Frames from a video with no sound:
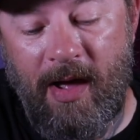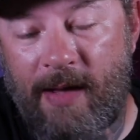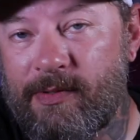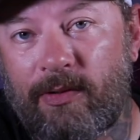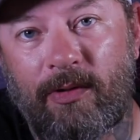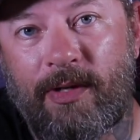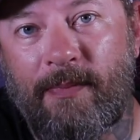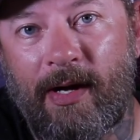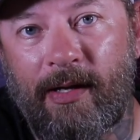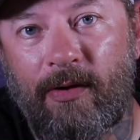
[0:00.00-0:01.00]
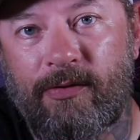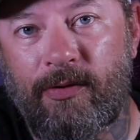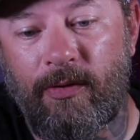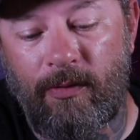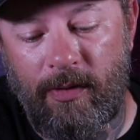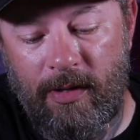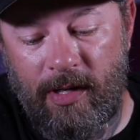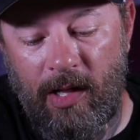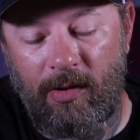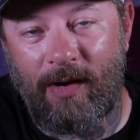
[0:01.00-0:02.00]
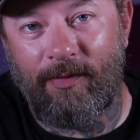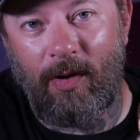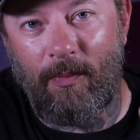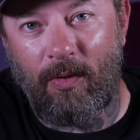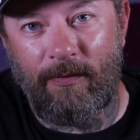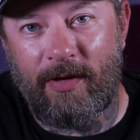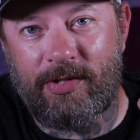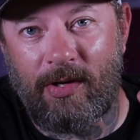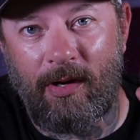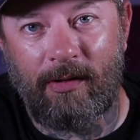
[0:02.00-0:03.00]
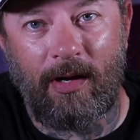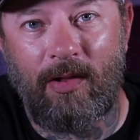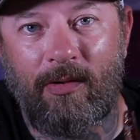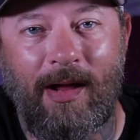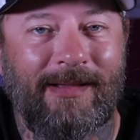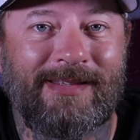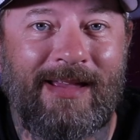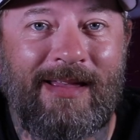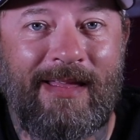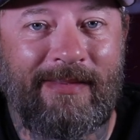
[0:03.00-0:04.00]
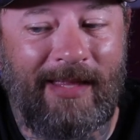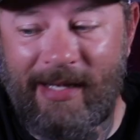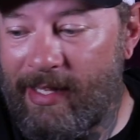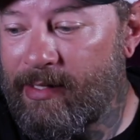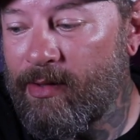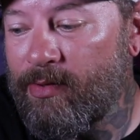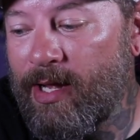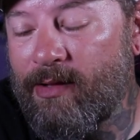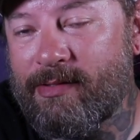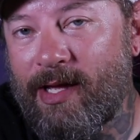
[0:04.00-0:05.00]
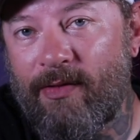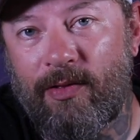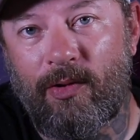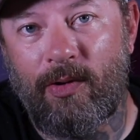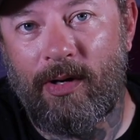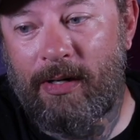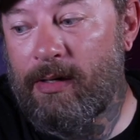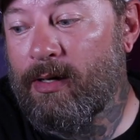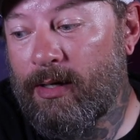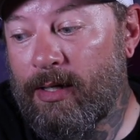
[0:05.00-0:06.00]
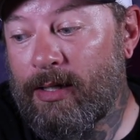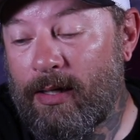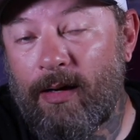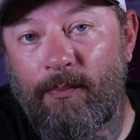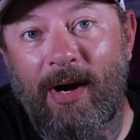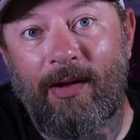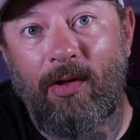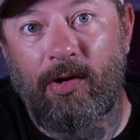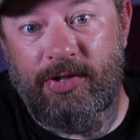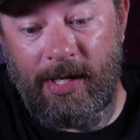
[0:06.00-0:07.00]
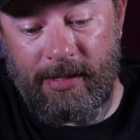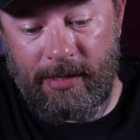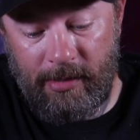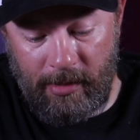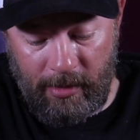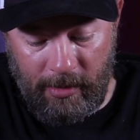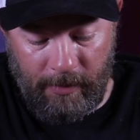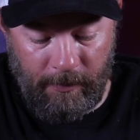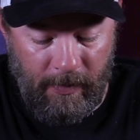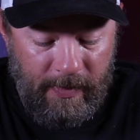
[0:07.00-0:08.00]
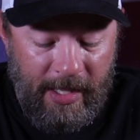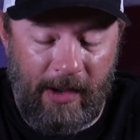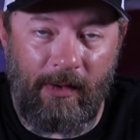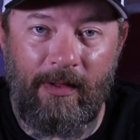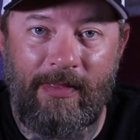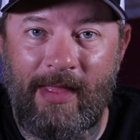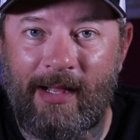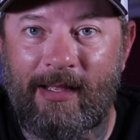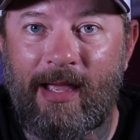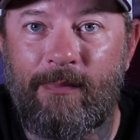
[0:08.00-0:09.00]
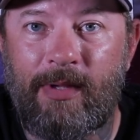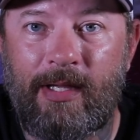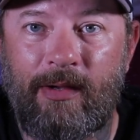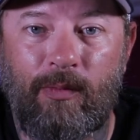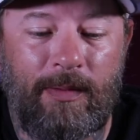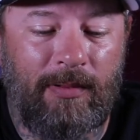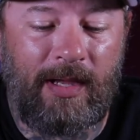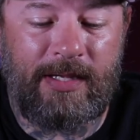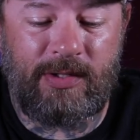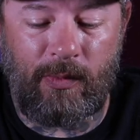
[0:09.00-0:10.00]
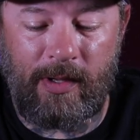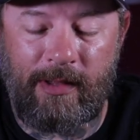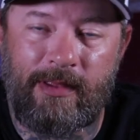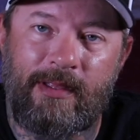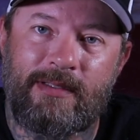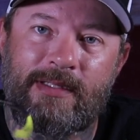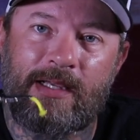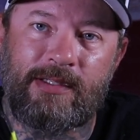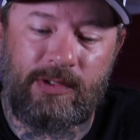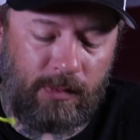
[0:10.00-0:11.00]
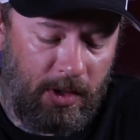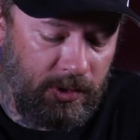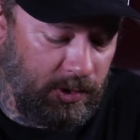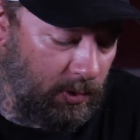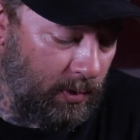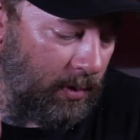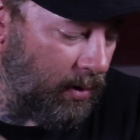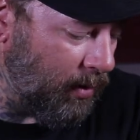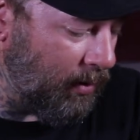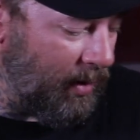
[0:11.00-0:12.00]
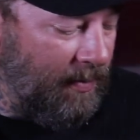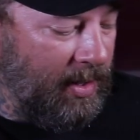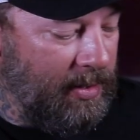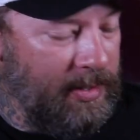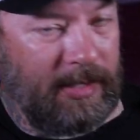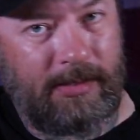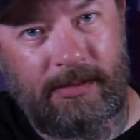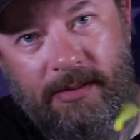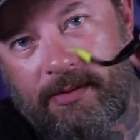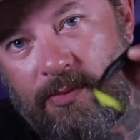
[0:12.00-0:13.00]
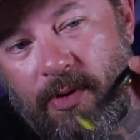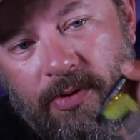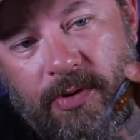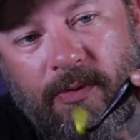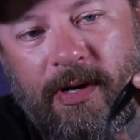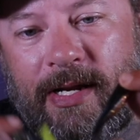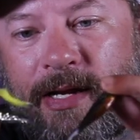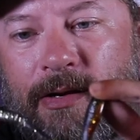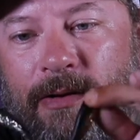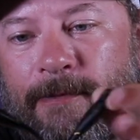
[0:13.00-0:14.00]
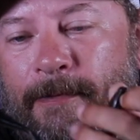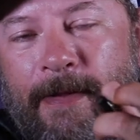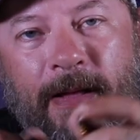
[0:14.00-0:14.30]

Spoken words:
Absolutely my go-to color. I've caught more fish on color X than any other Down South Lure by a long shot. Now that can be replaced with Texas Roach or limited Texas Roach right here.